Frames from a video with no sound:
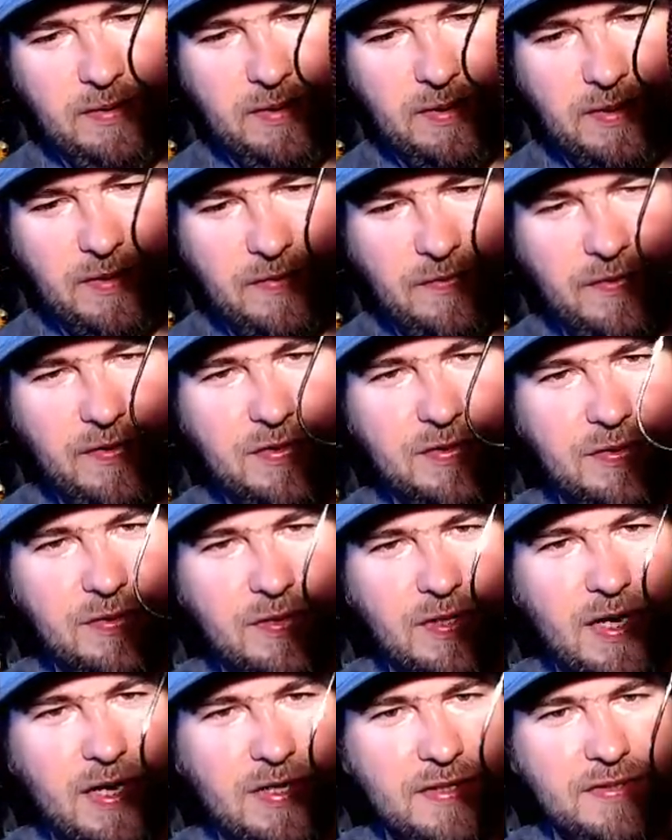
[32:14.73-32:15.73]
these are
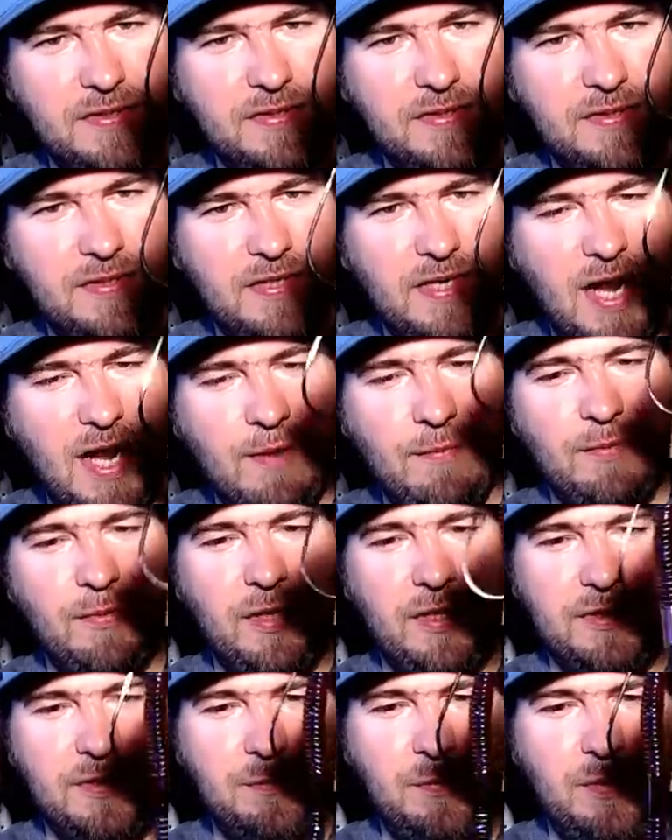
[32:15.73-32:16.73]
nice. I would
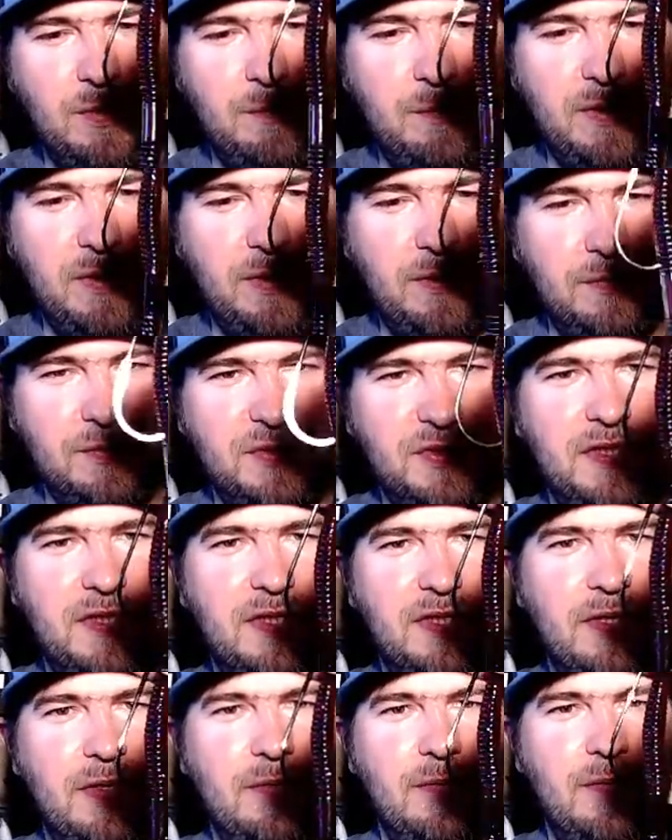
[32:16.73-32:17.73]
like to put a big old
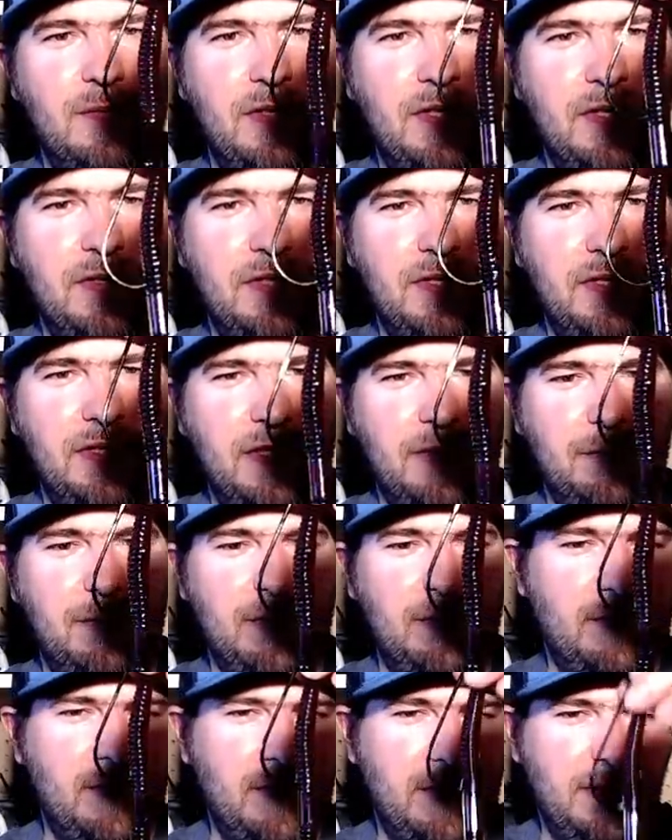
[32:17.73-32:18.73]
Senko on it. I think that'd be
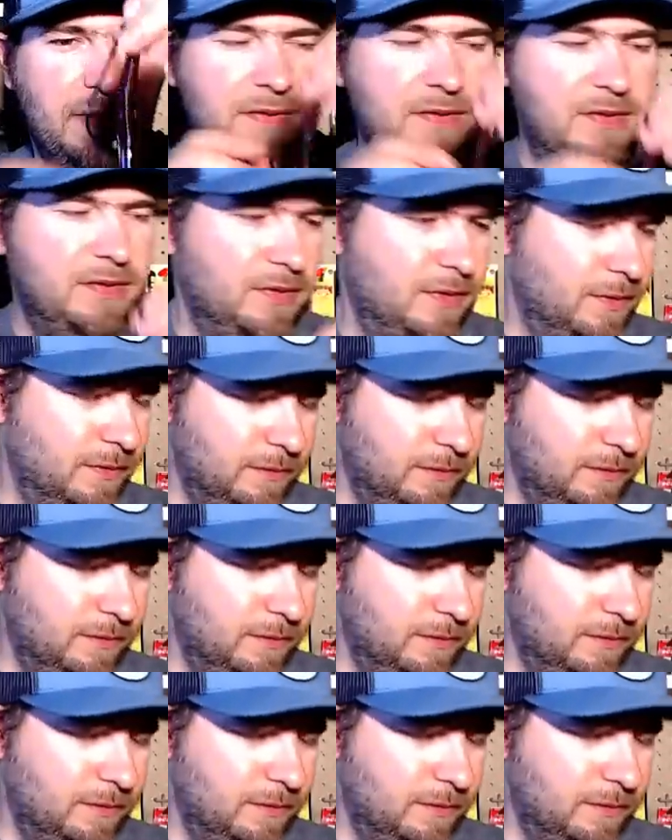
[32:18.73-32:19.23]
wicked. So,